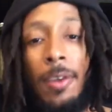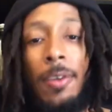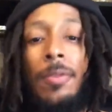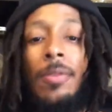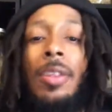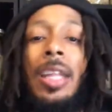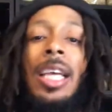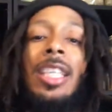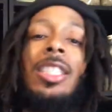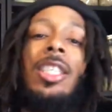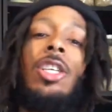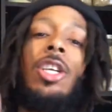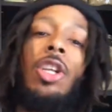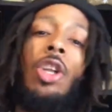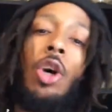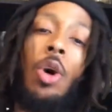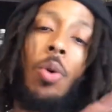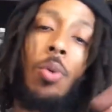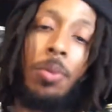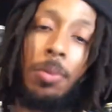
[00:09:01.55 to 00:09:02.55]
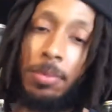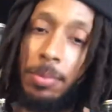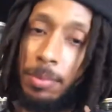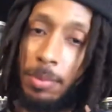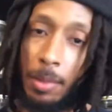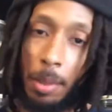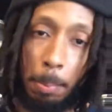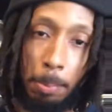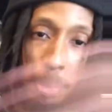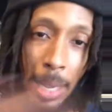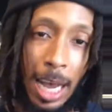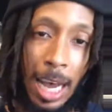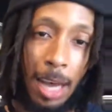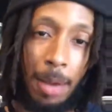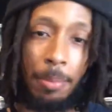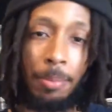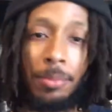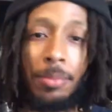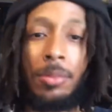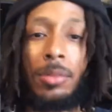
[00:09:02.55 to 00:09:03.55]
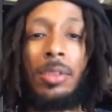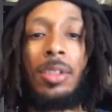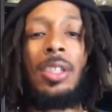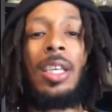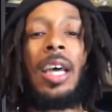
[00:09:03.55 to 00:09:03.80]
Next thing you know, bam, the